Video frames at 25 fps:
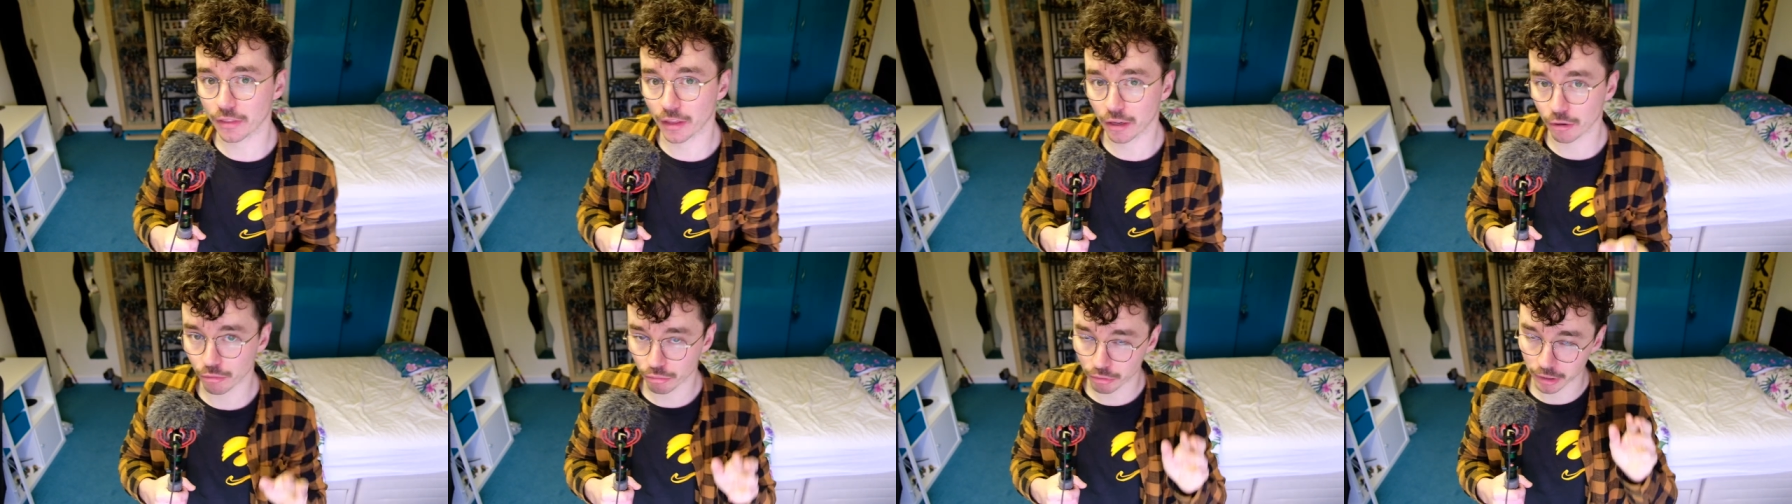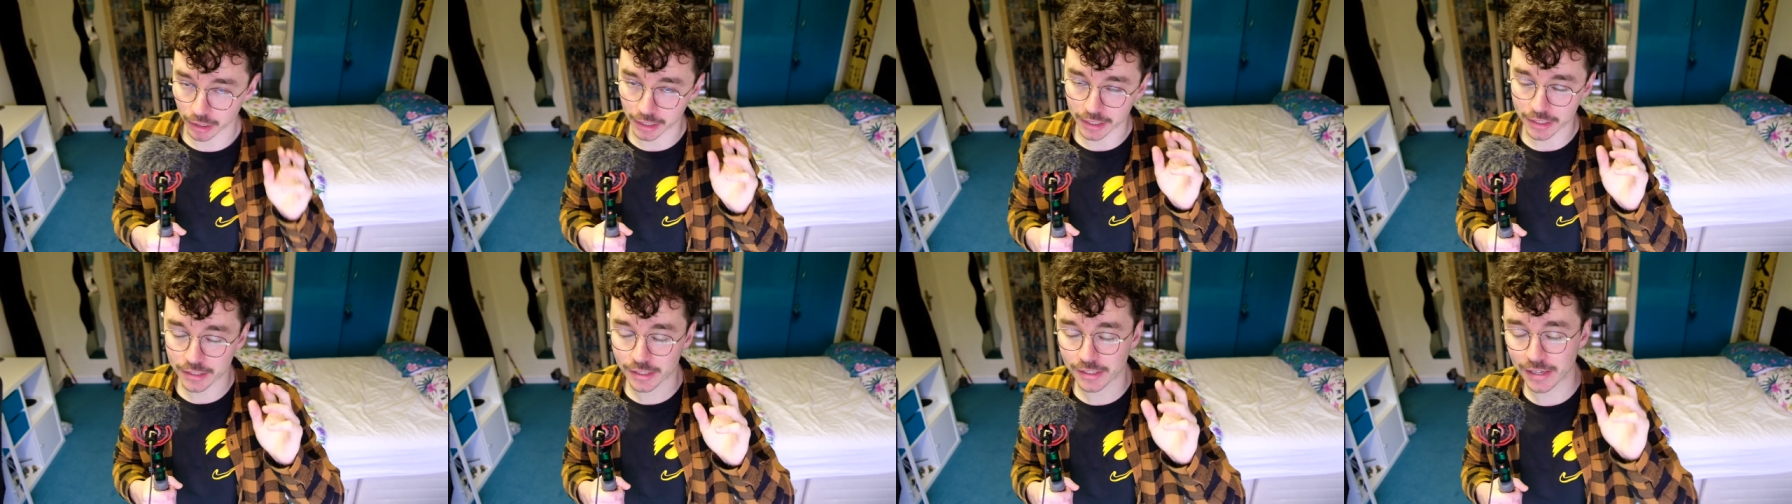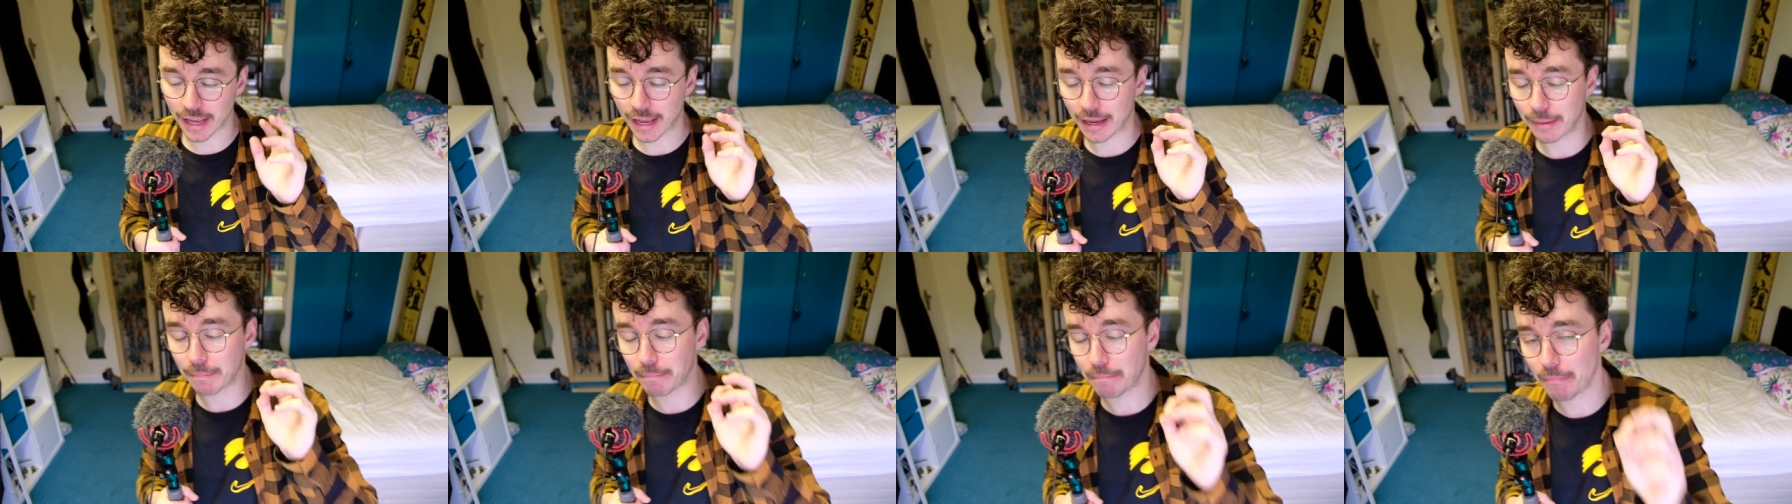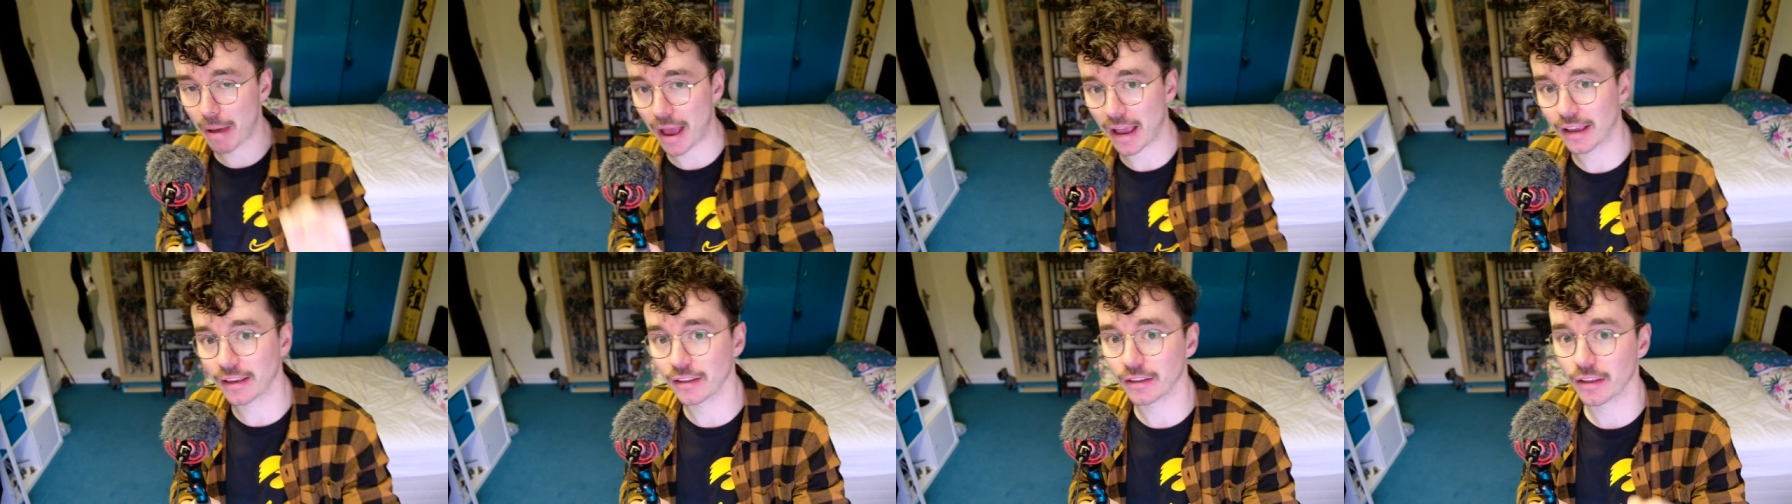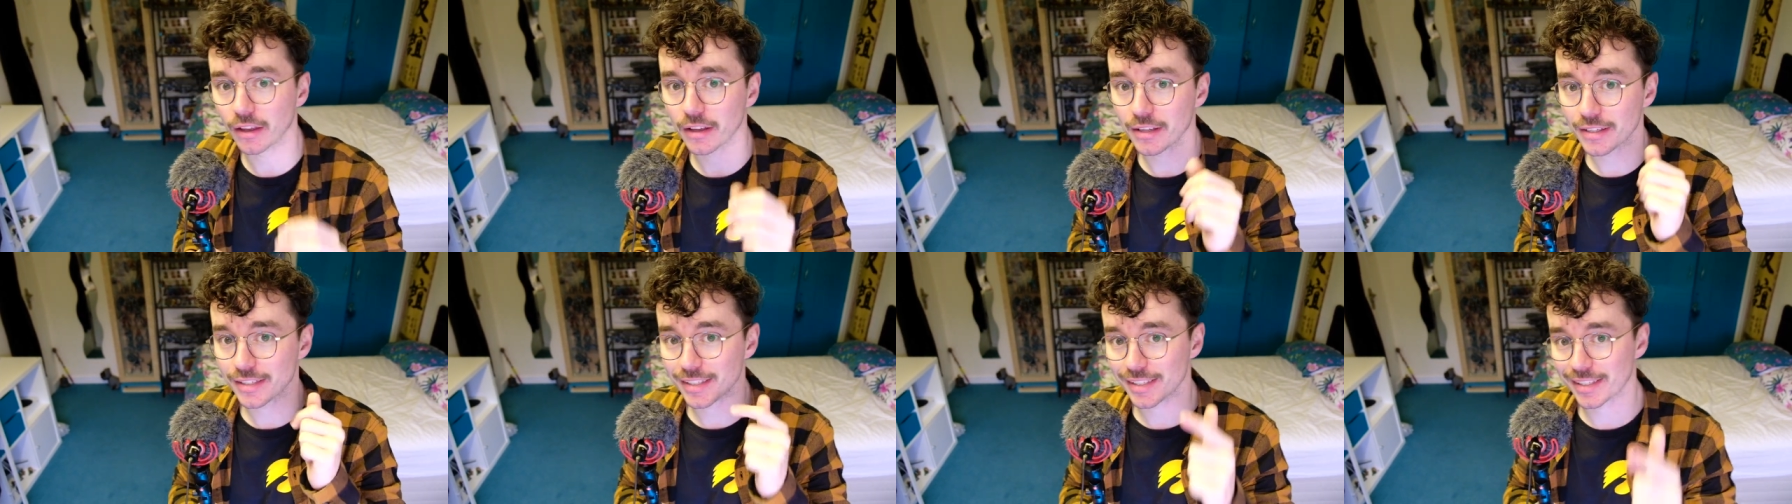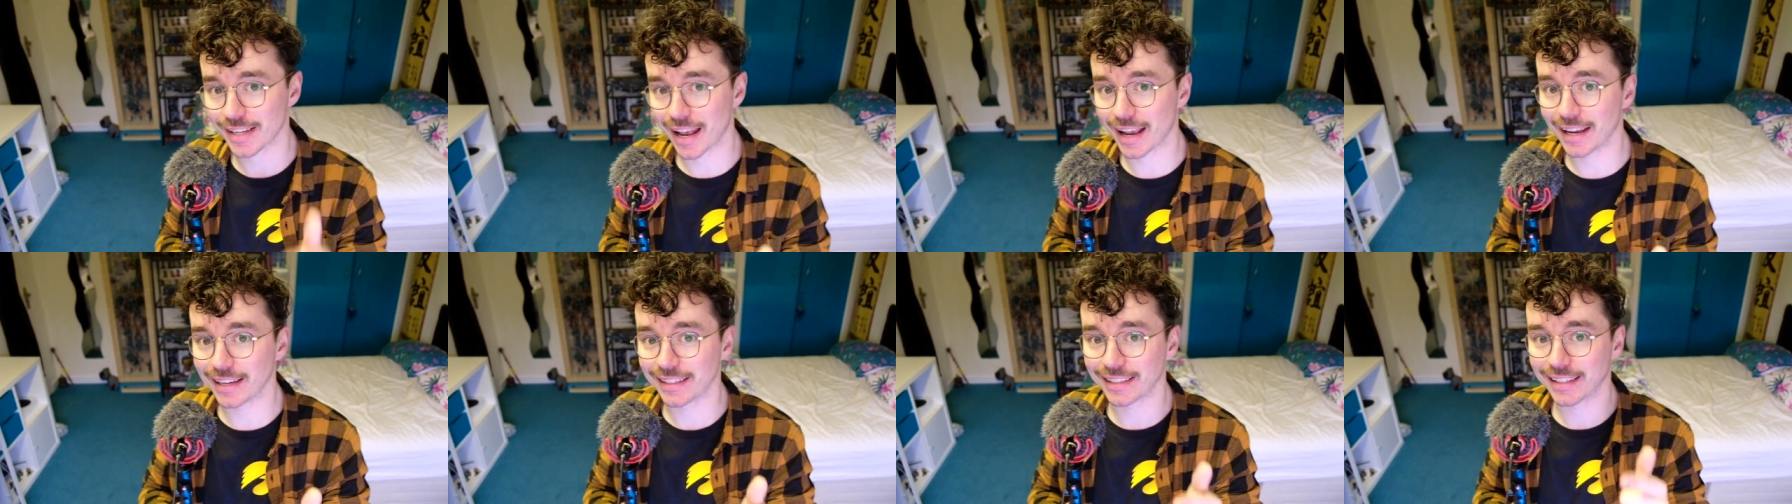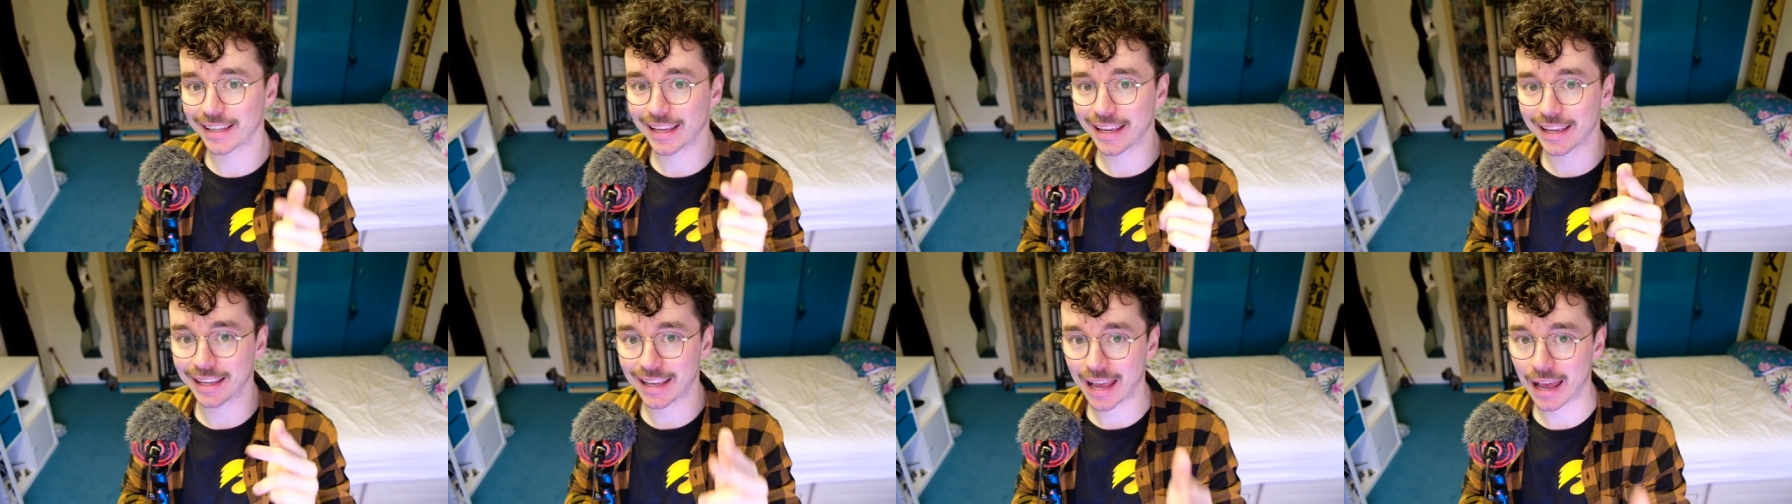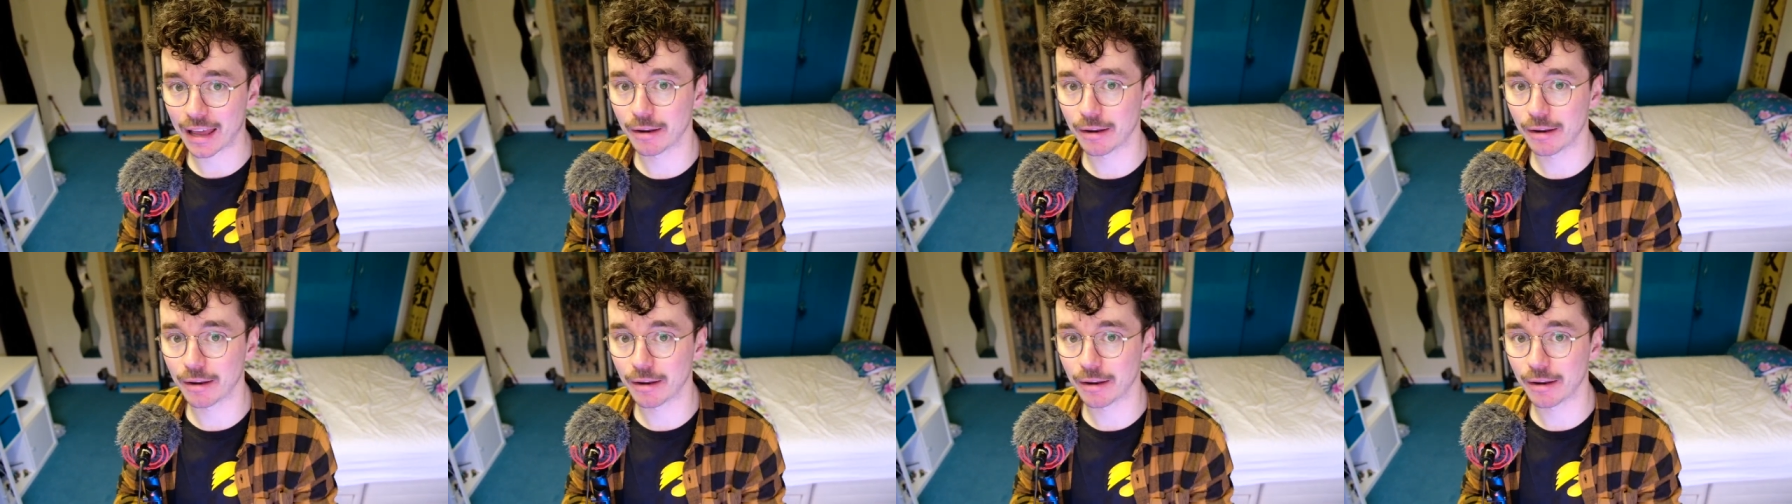they released a Mangler, sidekick,